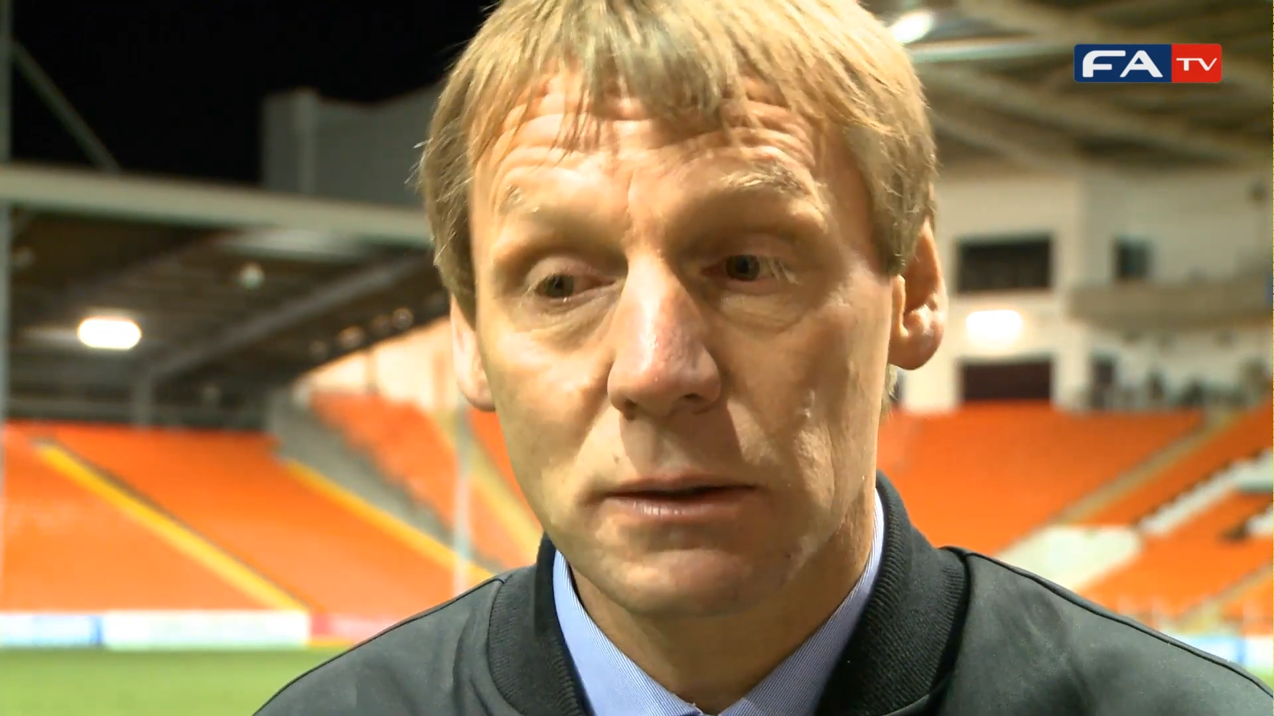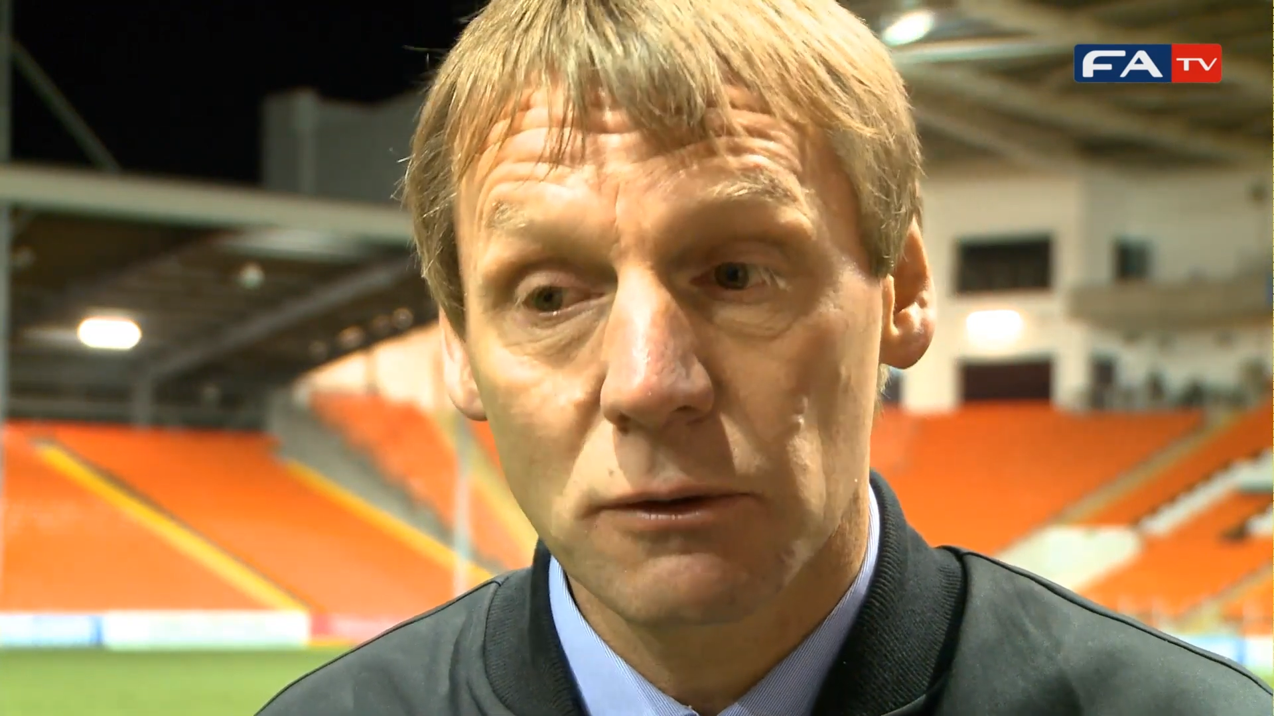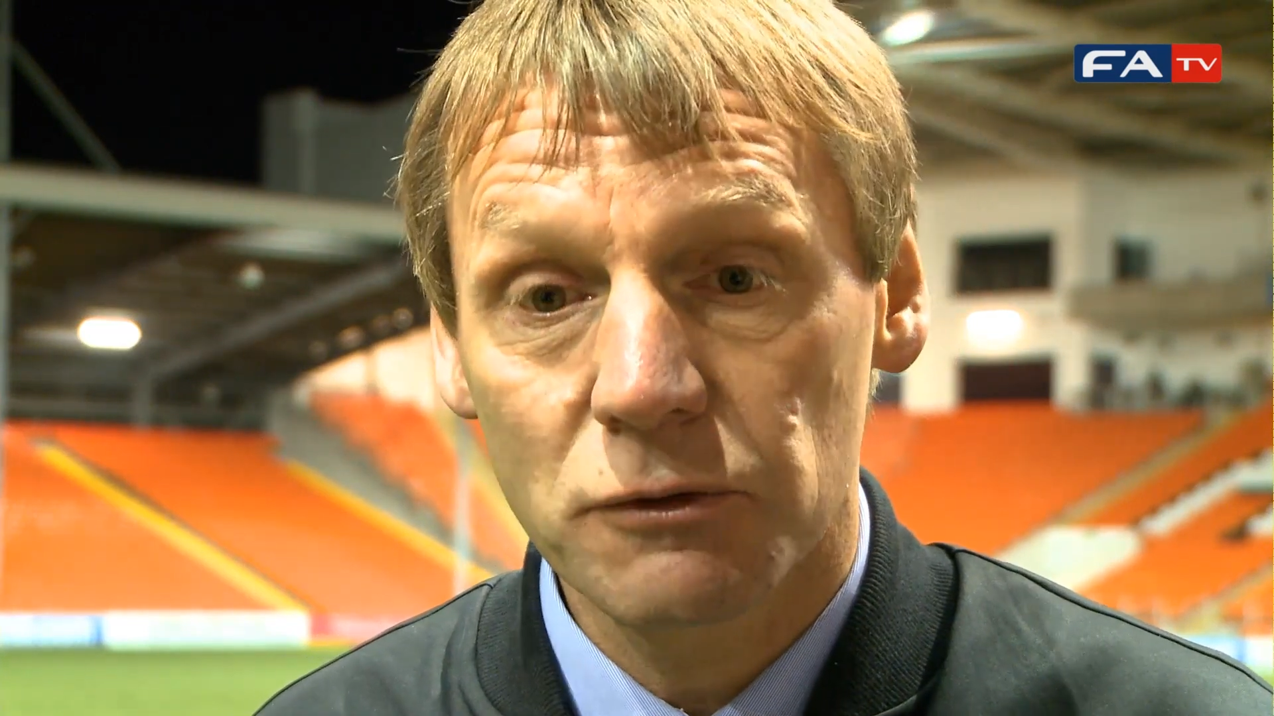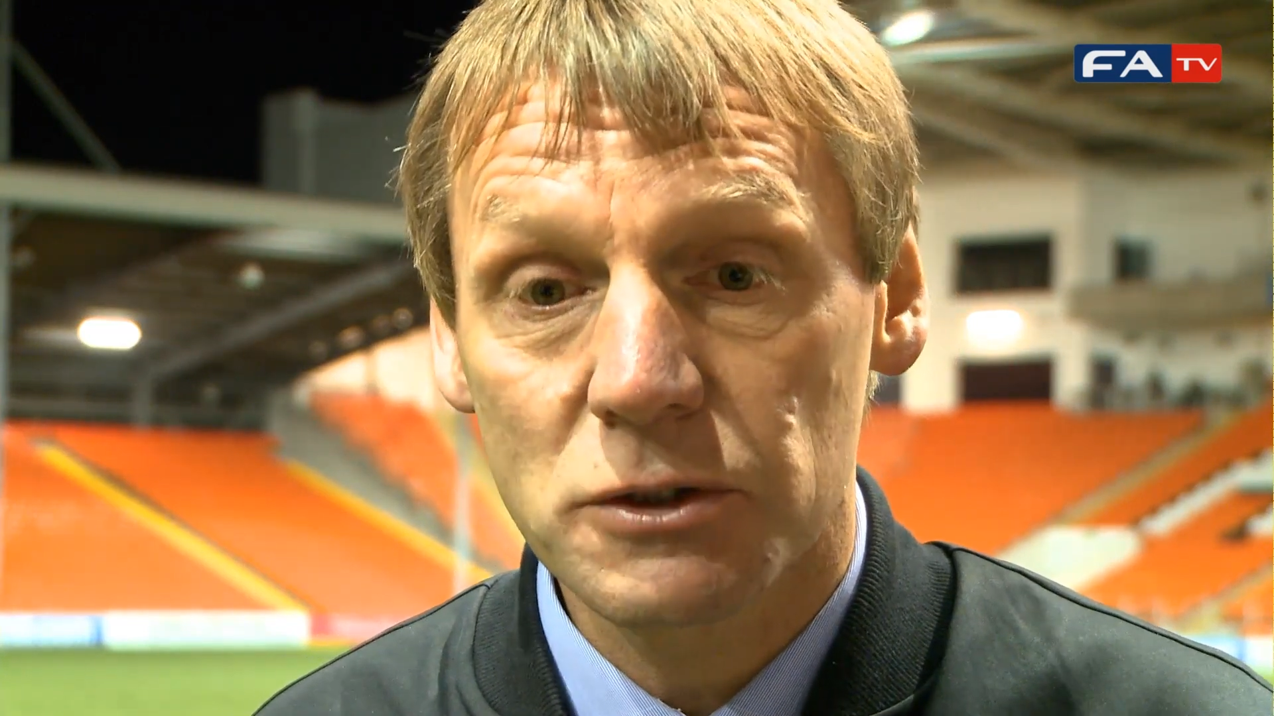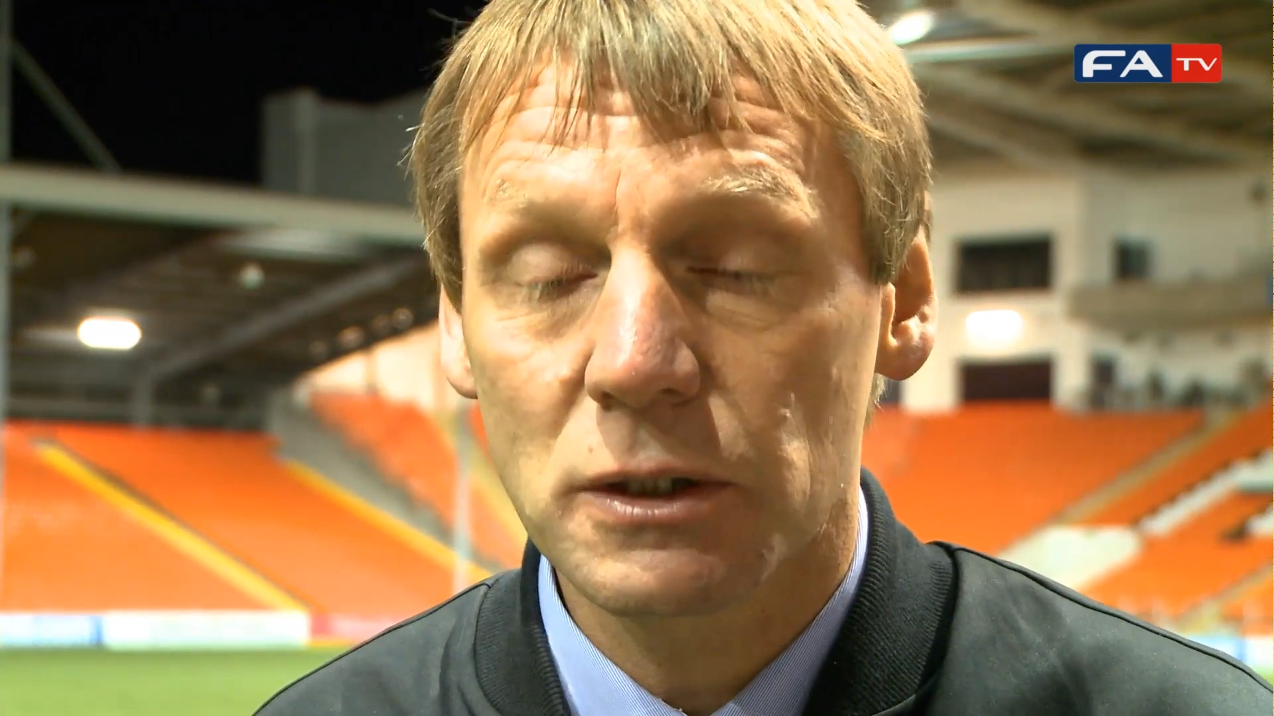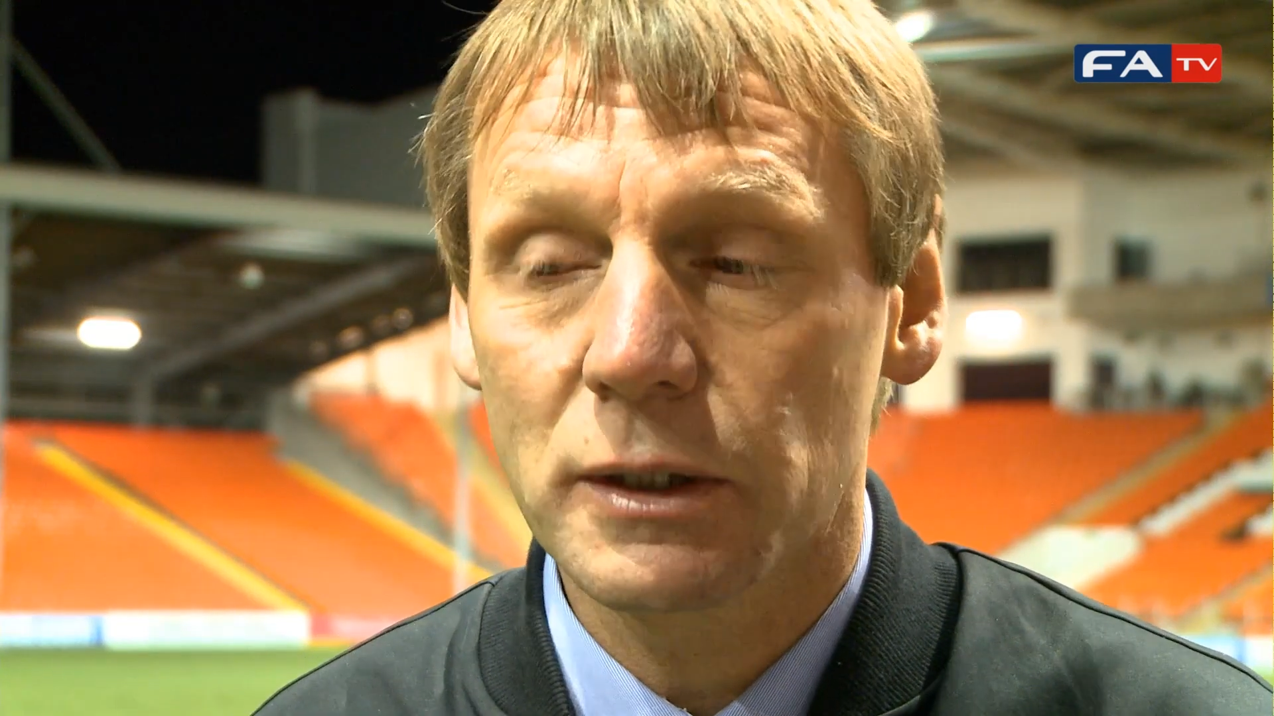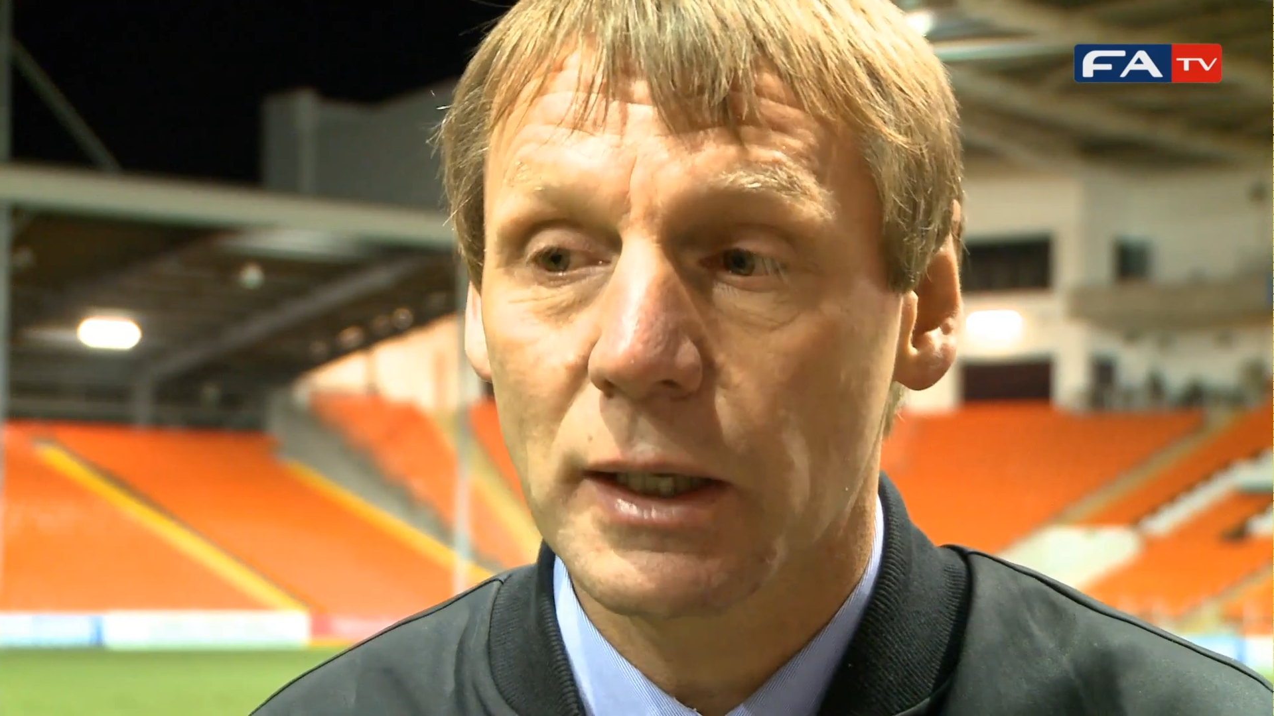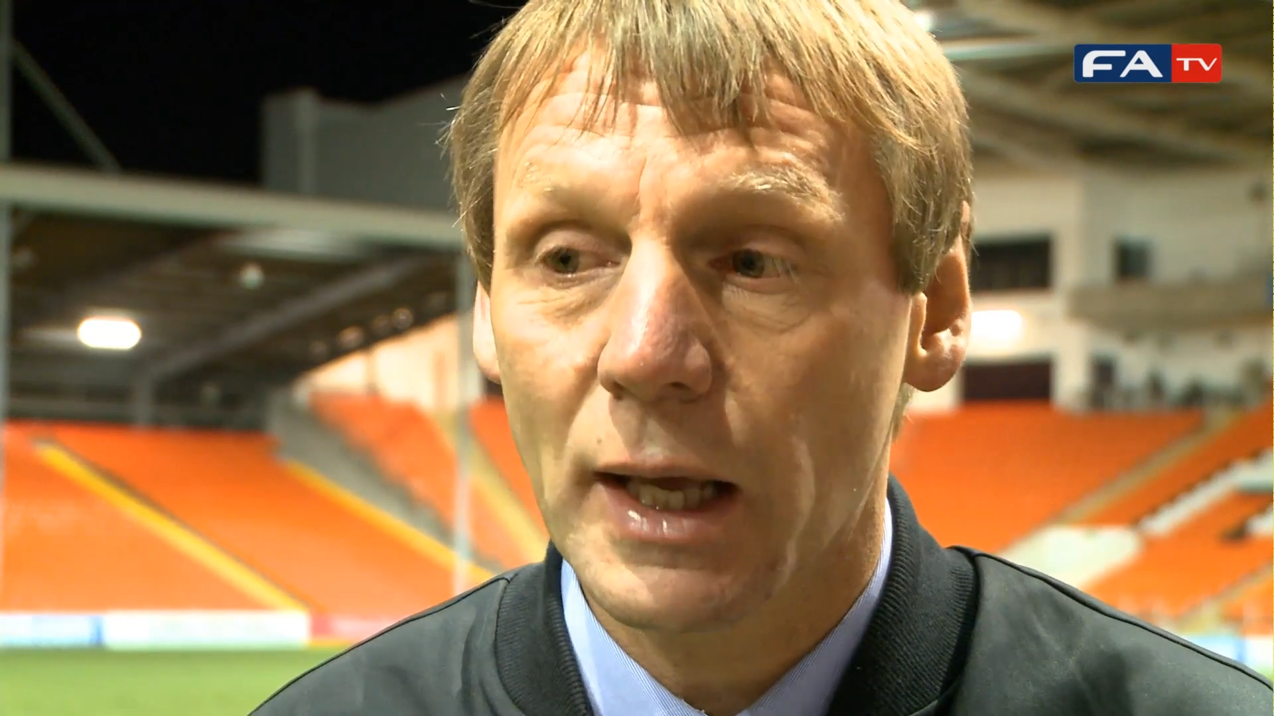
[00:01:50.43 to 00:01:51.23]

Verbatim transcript: and obviously the